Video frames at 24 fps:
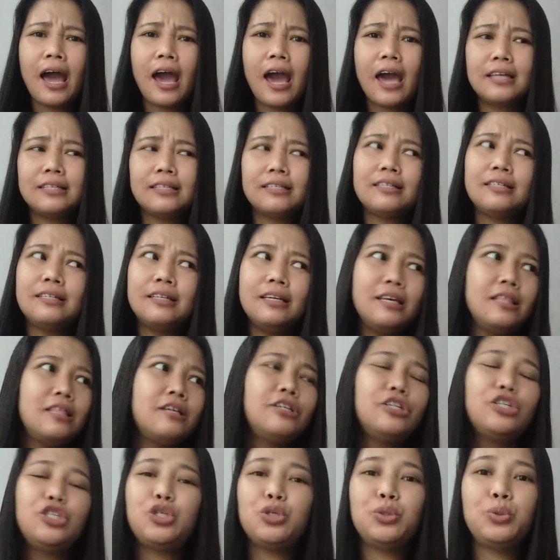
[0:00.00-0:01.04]
It's
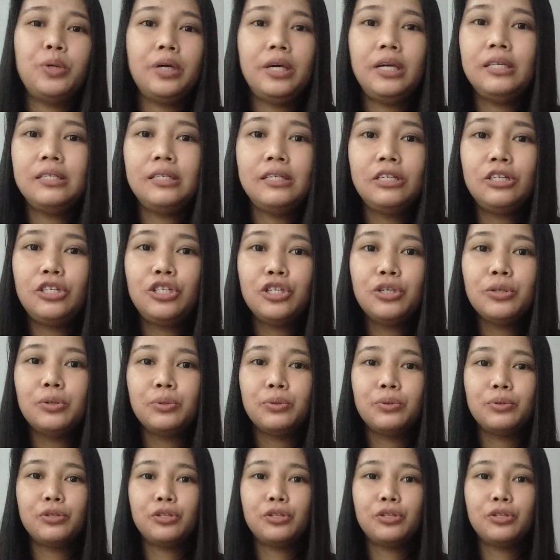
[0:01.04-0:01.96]
neither too easy too.